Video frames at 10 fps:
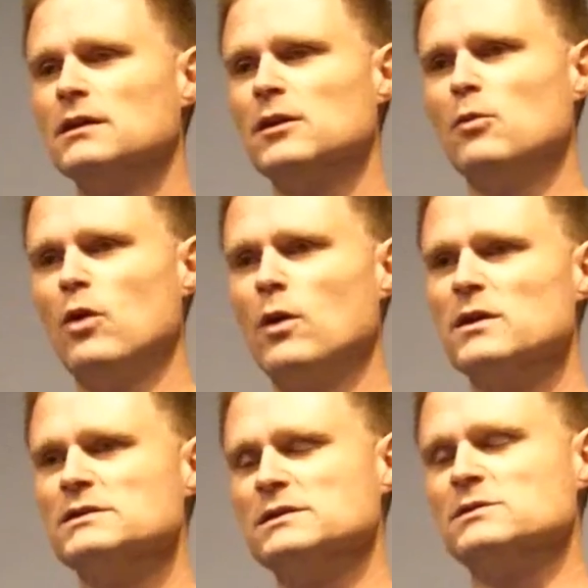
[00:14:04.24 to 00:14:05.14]
a little more
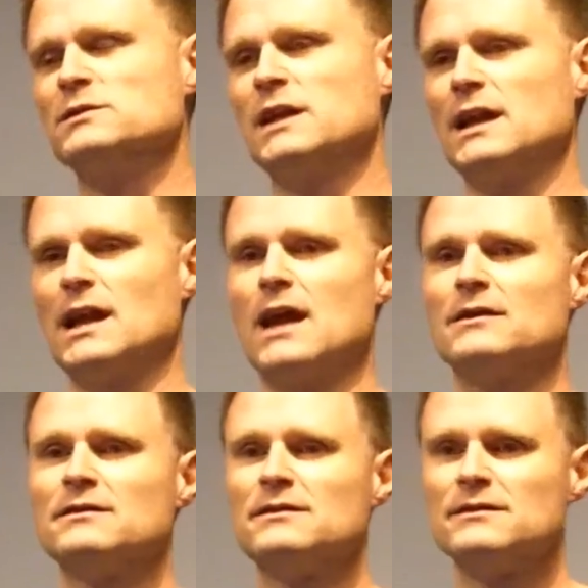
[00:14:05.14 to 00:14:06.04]
what Jesus was getting
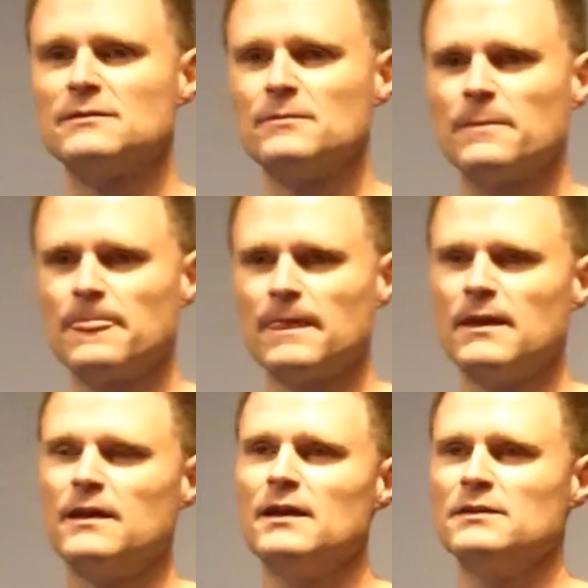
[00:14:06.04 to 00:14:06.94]
at,
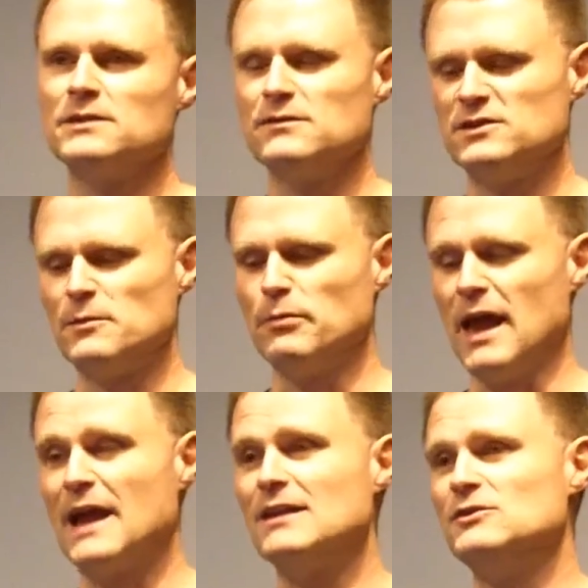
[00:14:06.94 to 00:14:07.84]
instead of just a
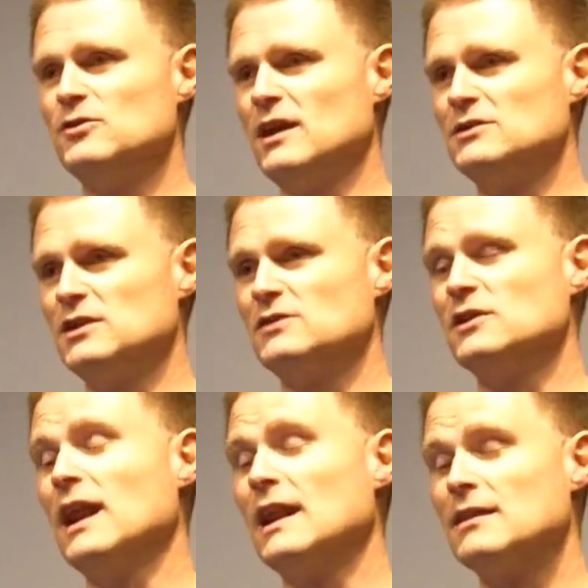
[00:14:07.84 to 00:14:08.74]
blanket do not judge
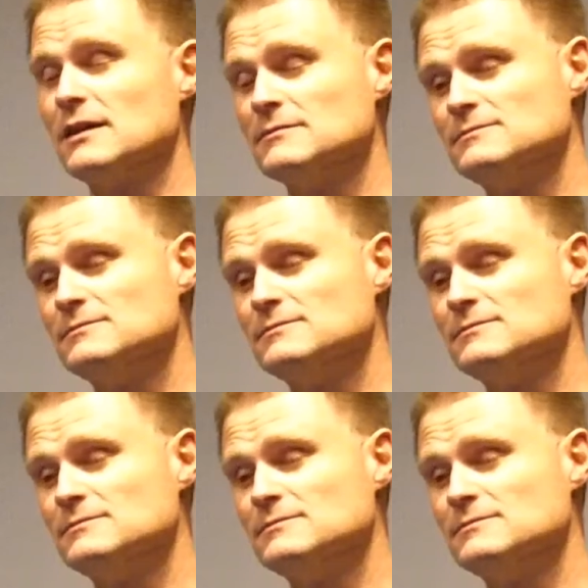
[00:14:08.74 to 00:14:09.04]
on anything.